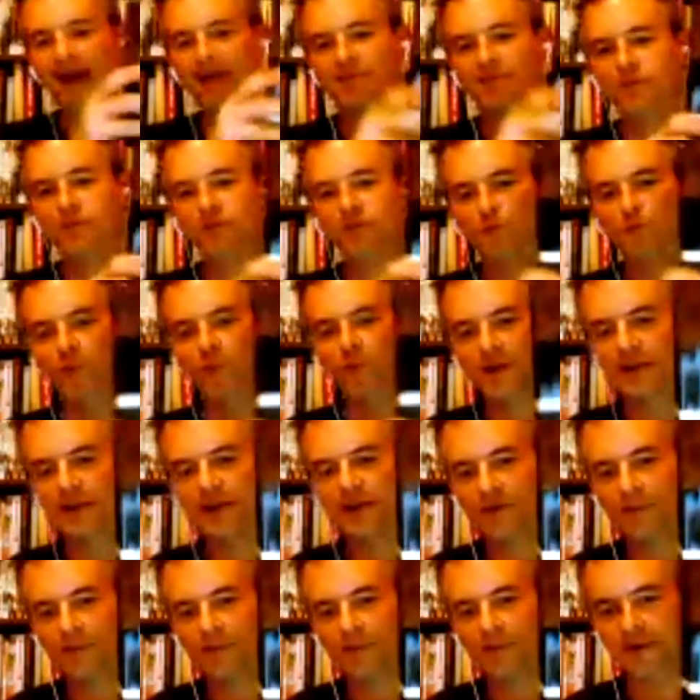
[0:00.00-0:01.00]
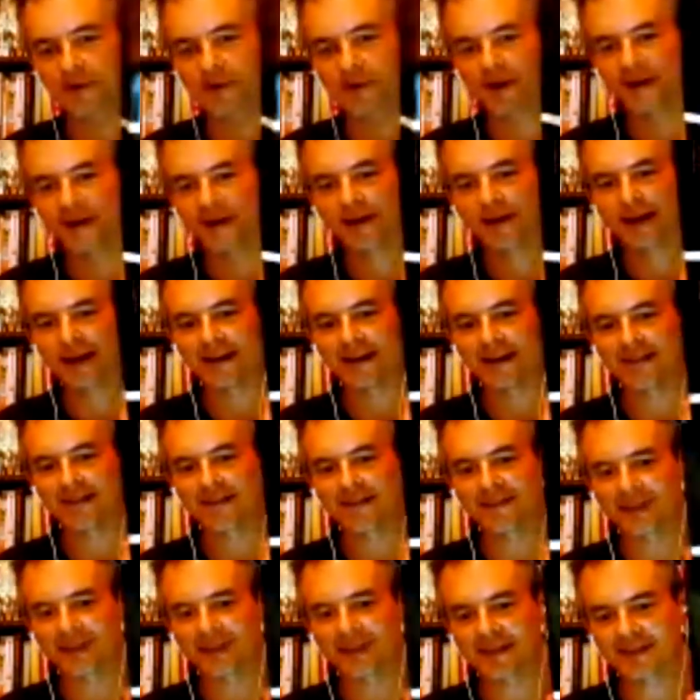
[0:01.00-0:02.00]
I have the real book, and
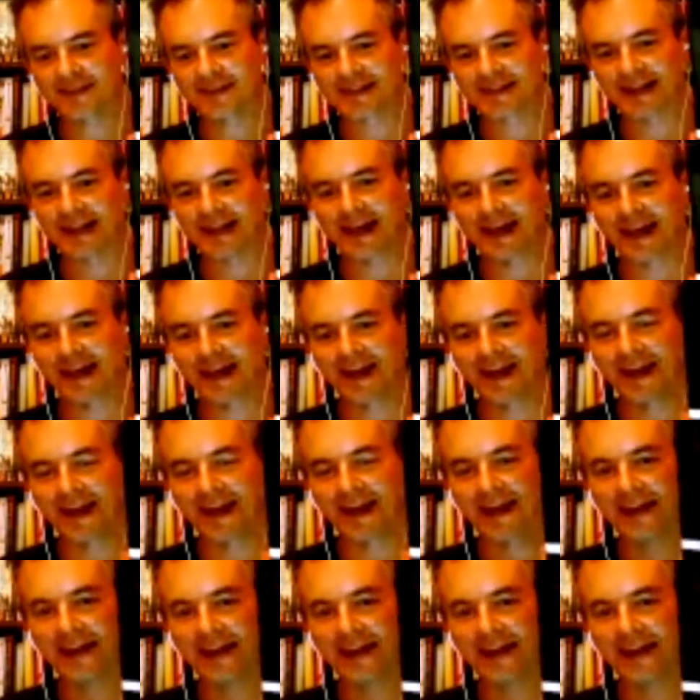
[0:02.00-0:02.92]
it's this thick.